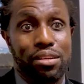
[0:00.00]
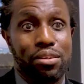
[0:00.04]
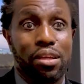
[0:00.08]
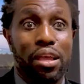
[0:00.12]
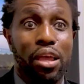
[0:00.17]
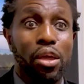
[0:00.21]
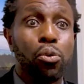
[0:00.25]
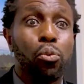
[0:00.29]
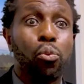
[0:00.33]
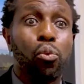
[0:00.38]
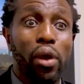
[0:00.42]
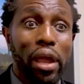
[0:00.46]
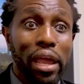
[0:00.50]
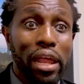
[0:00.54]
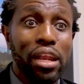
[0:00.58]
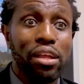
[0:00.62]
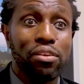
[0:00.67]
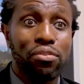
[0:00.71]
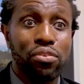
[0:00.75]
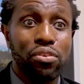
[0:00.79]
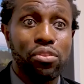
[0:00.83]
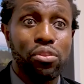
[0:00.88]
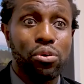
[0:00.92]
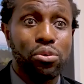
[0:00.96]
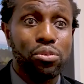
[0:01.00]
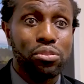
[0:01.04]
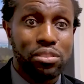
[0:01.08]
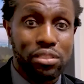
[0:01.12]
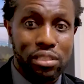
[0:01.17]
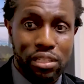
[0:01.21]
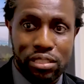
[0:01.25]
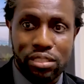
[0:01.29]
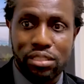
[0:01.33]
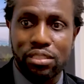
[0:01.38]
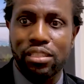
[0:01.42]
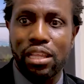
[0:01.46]
And waiting for those
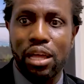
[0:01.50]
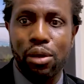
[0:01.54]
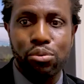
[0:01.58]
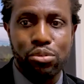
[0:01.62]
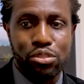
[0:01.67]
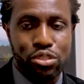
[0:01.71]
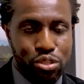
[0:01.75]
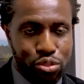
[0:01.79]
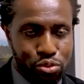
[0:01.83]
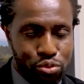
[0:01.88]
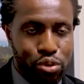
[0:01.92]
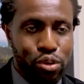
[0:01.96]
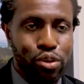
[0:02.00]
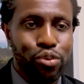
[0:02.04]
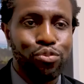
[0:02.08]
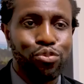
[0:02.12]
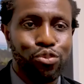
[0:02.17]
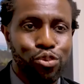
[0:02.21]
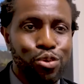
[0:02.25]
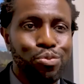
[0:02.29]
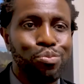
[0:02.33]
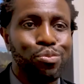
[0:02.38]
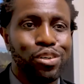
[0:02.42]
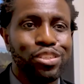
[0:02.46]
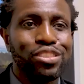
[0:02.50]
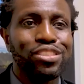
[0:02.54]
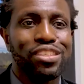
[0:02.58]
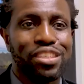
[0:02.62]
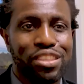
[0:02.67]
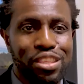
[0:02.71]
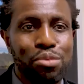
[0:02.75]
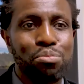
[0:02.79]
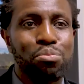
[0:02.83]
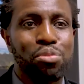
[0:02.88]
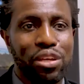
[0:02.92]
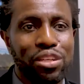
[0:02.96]
things, that was 3 or 4 months
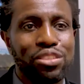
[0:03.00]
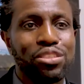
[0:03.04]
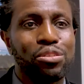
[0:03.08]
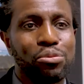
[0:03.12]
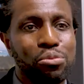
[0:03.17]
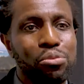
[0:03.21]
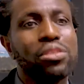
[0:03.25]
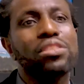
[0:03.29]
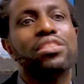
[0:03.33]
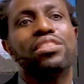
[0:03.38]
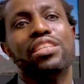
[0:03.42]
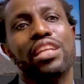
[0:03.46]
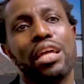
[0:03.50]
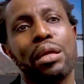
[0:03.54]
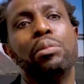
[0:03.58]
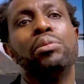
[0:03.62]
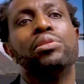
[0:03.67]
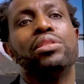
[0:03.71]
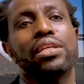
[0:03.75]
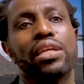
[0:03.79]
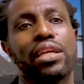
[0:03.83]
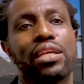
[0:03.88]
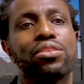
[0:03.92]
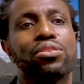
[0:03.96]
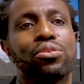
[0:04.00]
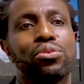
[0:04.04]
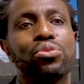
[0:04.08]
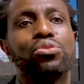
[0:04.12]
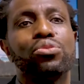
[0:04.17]
that the patient wasn't able to get those